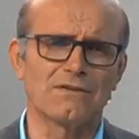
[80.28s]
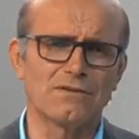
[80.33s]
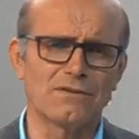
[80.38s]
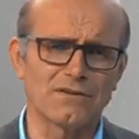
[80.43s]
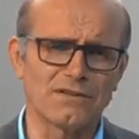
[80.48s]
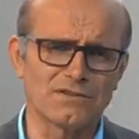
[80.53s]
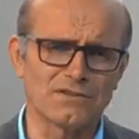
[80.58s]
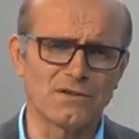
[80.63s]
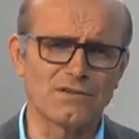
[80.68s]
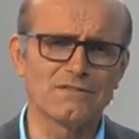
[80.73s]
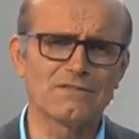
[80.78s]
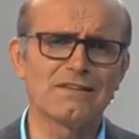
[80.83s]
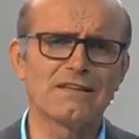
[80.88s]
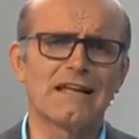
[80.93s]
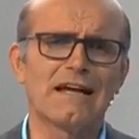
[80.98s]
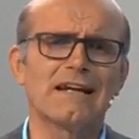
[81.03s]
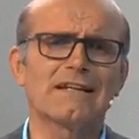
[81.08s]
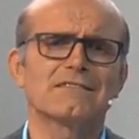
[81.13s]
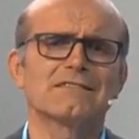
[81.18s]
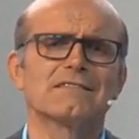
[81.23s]

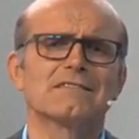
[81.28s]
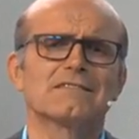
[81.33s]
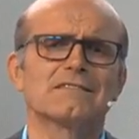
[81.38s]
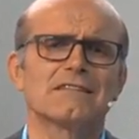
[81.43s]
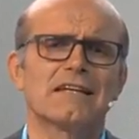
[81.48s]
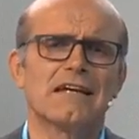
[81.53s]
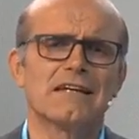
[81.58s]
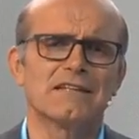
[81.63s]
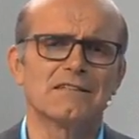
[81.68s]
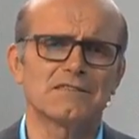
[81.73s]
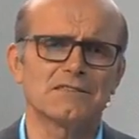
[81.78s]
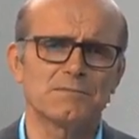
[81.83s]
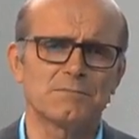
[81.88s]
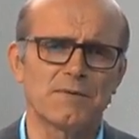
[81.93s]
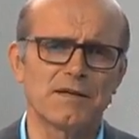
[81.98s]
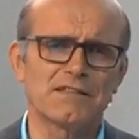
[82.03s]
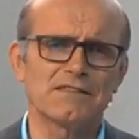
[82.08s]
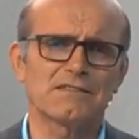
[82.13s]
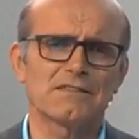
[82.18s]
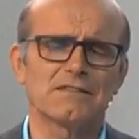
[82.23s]
horizontal axis and a
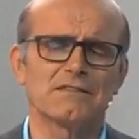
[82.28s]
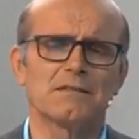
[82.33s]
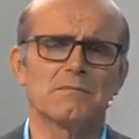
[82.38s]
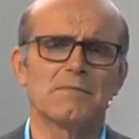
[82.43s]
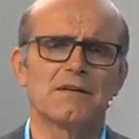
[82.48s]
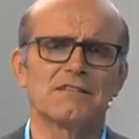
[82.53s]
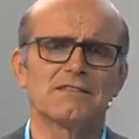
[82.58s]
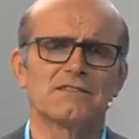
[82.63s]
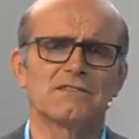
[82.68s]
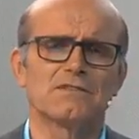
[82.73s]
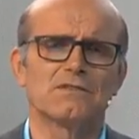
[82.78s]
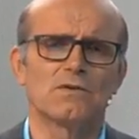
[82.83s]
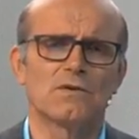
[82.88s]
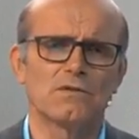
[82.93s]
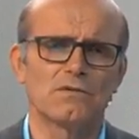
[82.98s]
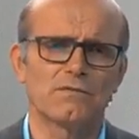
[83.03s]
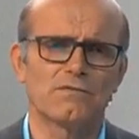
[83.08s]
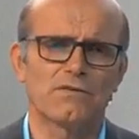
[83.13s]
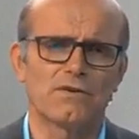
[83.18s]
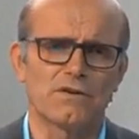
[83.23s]
spatial dimension
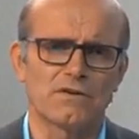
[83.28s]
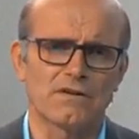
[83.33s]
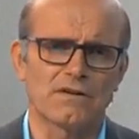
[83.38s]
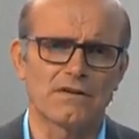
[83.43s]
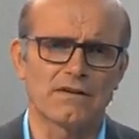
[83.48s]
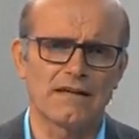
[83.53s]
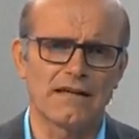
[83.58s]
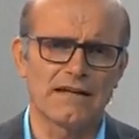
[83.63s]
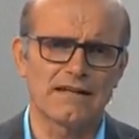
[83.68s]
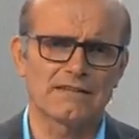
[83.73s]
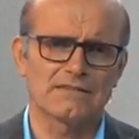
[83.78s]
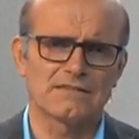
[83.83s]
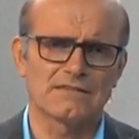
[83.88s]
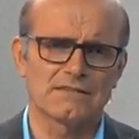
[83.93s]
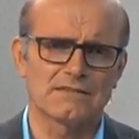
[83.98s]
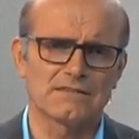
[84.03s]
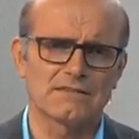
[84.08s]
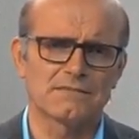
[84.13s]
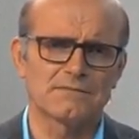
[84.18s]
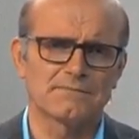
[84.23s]
on the vertical
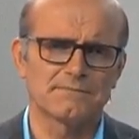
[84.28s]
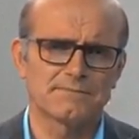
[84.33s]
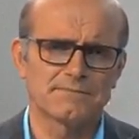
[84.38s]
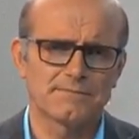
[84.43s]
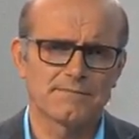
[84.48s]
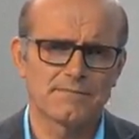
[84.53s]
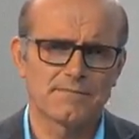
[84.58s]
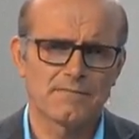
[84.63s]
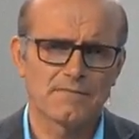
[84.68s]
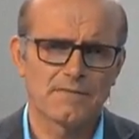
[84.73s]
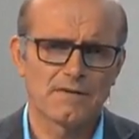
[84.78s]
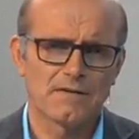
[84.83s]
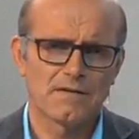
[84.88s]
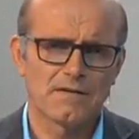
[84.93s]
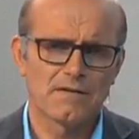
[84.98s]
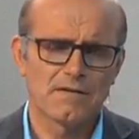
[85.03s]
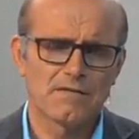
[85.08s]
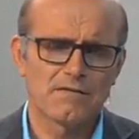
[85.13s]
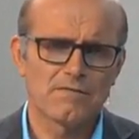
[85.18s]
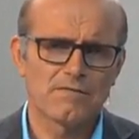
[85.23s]
axis.
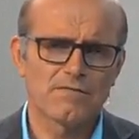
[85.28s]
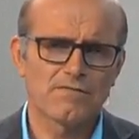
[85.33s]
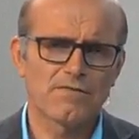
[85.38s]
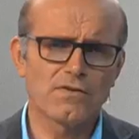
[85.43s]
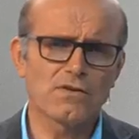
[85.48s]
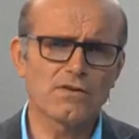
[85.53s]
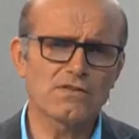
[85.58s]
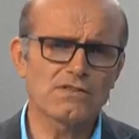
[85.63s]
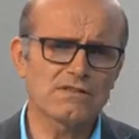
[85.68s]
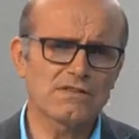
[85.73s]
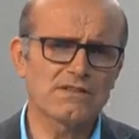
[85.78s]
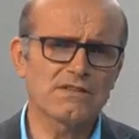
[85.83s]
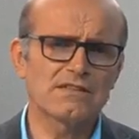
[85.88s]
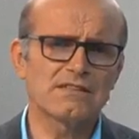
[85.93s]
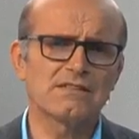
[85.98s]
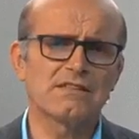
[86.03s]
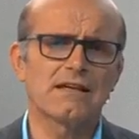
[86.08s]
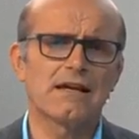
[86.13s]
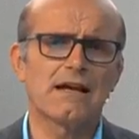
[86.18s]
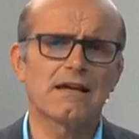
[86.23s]
First, there
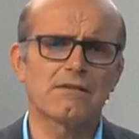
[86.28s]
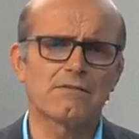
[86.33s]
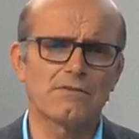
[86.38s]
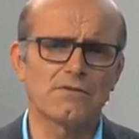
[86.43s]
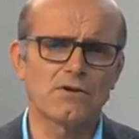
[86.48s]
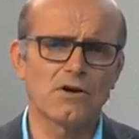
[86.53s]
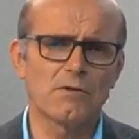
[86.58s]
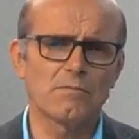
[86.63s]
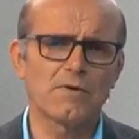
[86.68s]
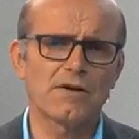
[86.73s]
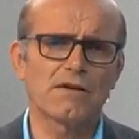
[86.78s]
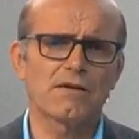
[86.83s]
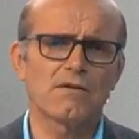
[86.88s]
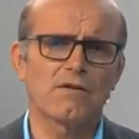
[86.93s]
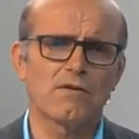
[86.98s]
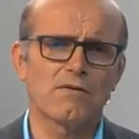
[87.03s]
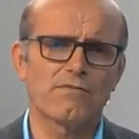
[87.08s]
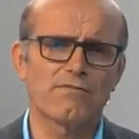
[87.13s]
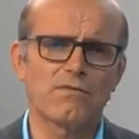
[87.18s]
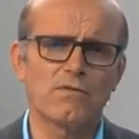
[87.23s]
is the agronomic
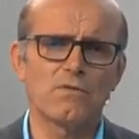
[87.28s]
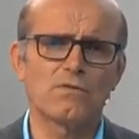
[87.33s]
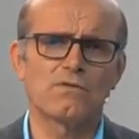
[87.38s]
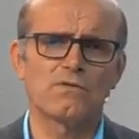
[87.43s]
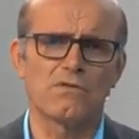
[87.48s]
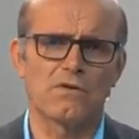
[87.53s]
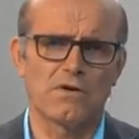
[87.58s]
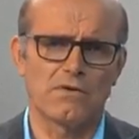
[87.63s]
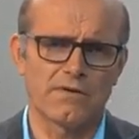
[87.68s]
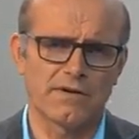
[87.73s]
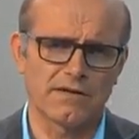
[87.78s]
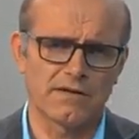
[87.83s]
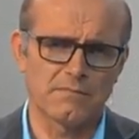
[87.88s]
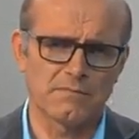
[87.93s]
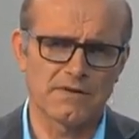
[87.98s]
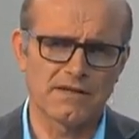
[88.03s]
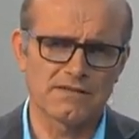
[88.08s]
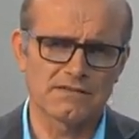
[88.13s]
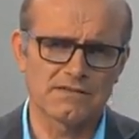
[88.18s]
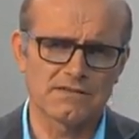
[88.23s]
or food growing
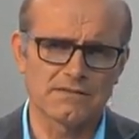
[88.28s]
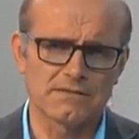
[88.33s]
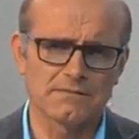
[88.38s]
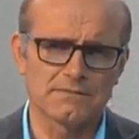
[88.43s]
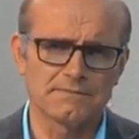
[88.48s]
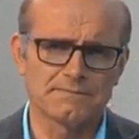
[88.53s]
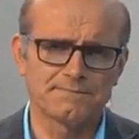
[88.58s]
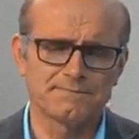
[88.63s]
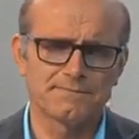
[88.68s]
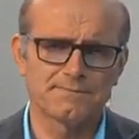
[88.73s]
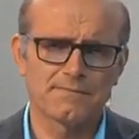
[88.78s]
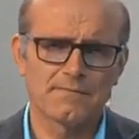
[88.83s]
dimension